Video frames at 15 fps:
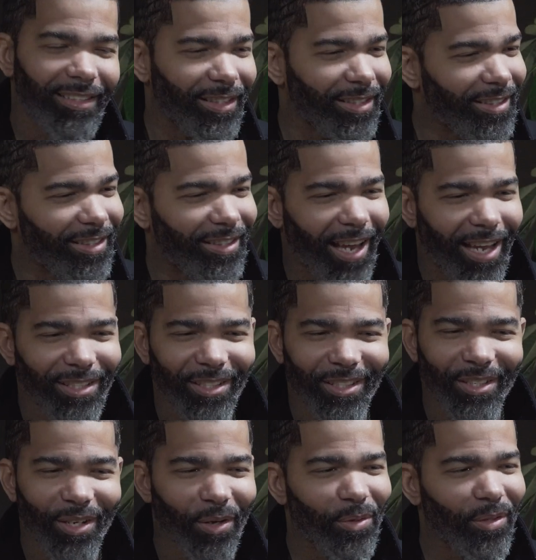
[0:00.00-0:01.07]
Listen, I just
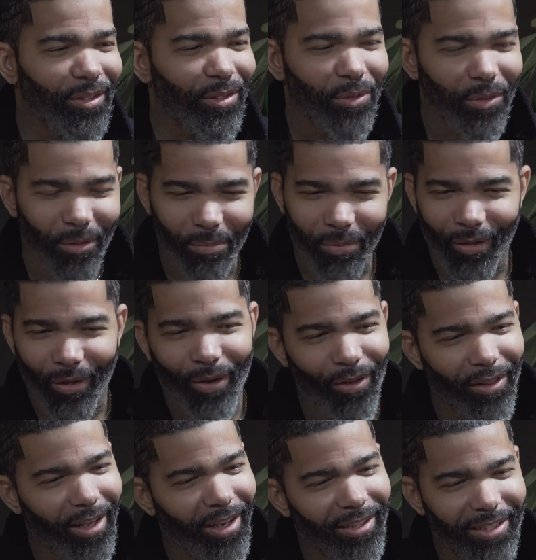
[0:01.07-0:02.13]
know that you can put all
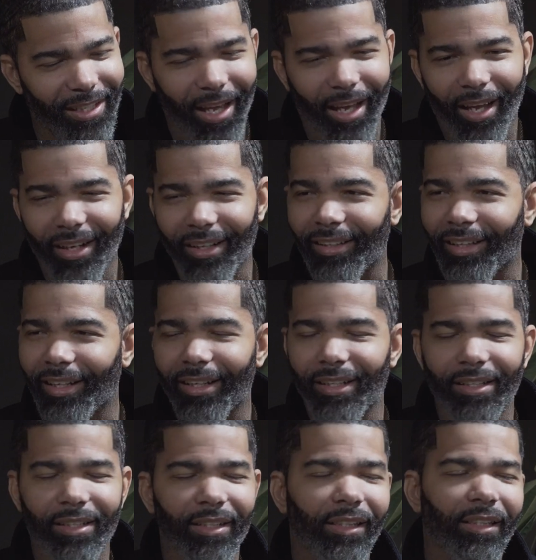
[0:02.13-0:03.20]
that aside and get
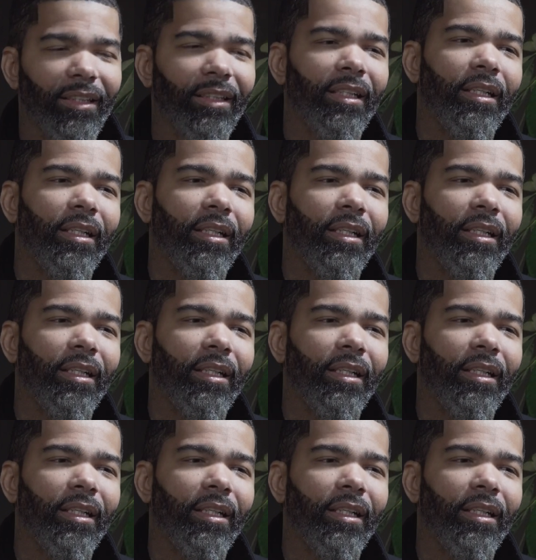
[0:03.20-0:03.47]
it done.